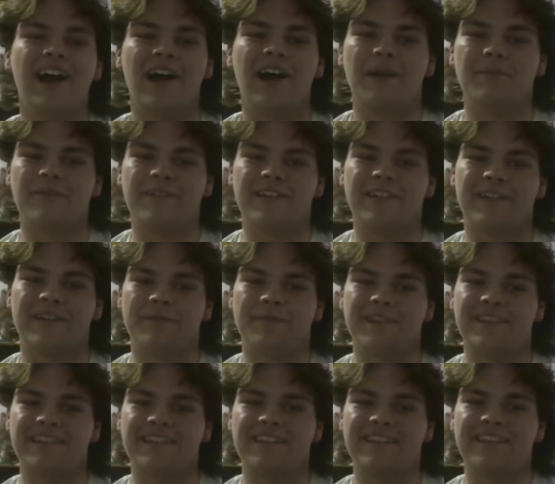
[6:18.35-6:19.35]
I'm putting him
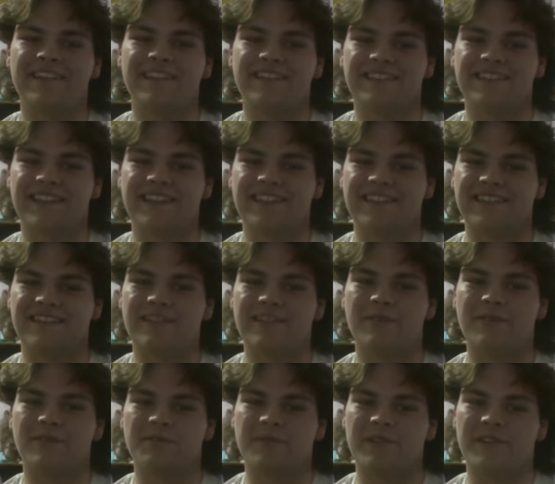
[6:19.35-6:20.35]
in D because that's as low
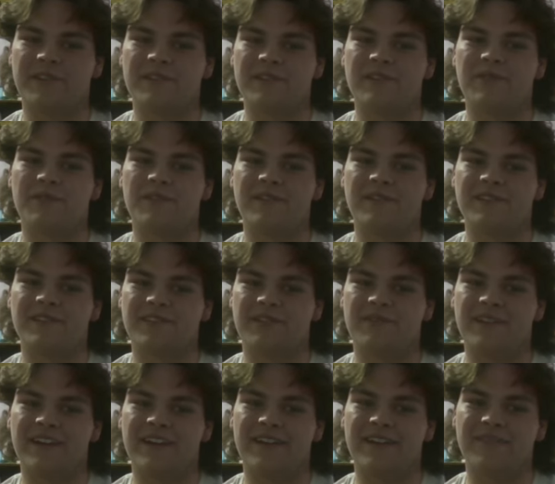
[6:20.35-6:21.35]
as we can go. There is no
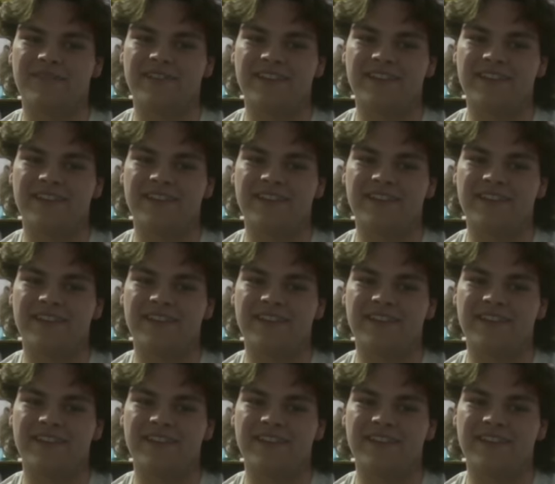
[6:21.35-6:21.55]
F.